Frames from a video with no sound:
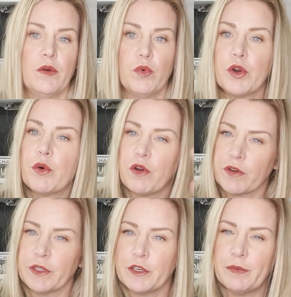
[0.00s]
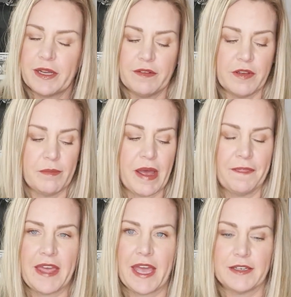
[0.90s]
we'll go over a little bit
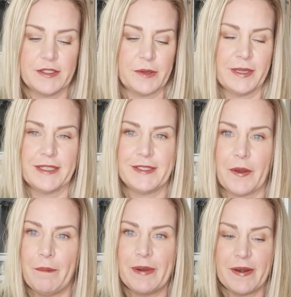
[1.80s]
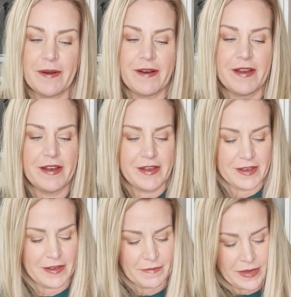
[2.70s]
about that. So let's open her
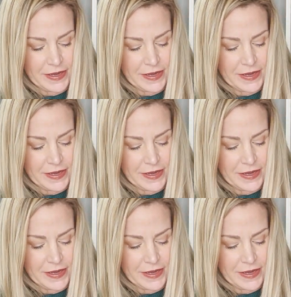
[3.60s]
up.